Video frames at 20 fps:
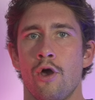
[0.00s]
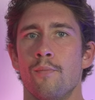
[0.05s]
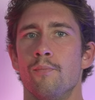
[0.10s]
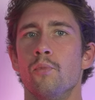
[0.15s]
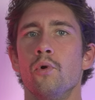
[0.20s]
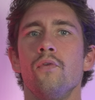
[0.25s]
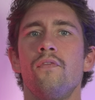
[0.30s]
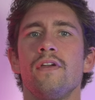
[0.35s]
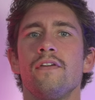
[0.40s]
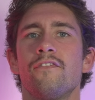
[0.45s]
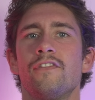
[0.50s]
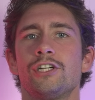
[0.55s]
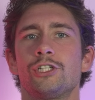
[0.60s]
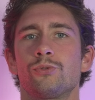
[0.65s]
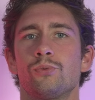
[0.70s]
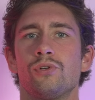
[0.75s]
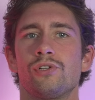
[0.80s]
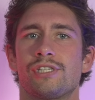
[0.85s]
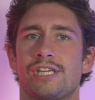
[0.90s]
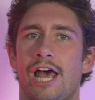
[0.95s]
moving
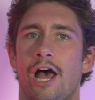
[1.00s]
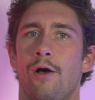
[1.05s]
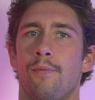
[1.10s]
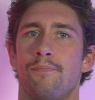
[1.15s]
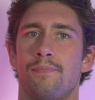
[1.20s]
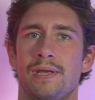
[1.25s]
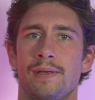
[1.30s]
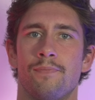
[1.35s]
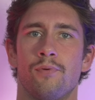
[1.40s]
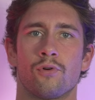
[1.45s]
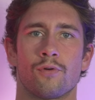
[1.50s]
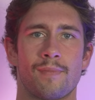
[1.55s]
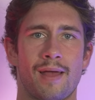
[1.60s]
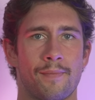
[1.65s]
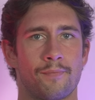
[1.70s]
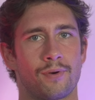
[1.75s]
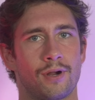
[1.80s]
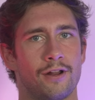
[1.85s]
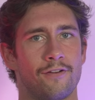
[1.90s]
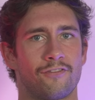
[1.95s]
visuals help people
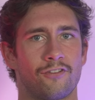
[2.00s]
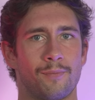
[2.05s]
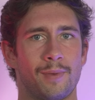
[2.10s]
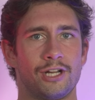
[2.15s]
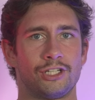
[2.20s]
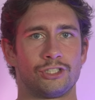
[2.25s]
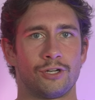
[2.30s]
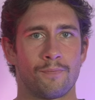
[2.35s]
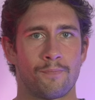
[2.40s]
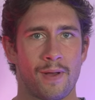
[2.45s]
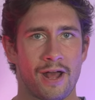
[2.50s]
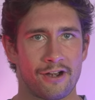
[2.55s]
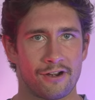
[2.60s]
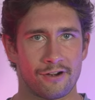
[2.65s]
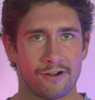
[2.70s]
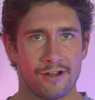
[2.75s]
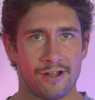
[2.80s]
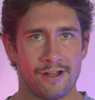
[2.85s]
remember information better.